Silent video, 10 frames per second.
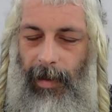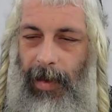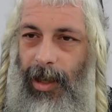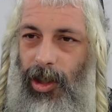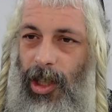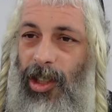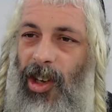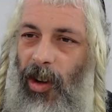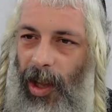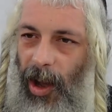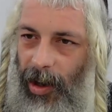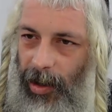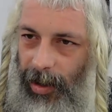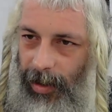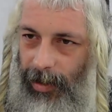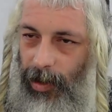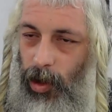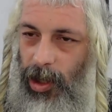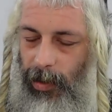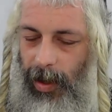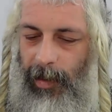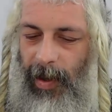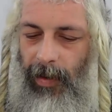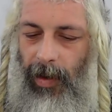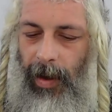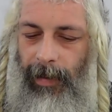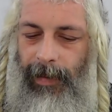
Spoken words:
Because she is no longer who she was before.